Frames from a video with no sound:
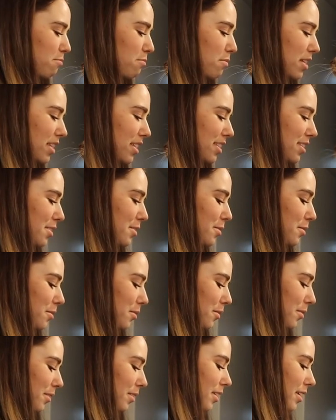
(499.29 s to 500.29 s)
me
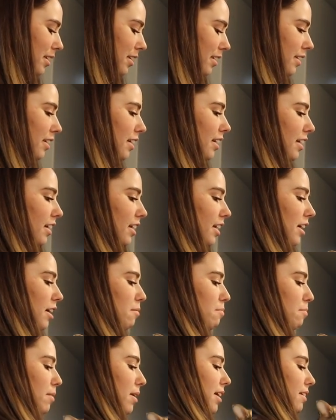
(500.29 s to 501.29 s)
too.
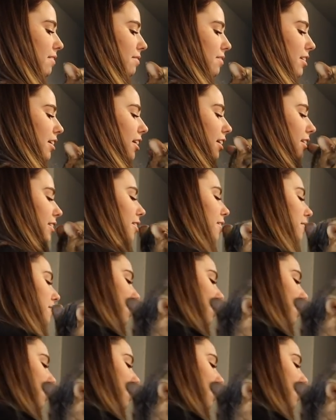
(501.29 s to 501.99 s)
But gotta go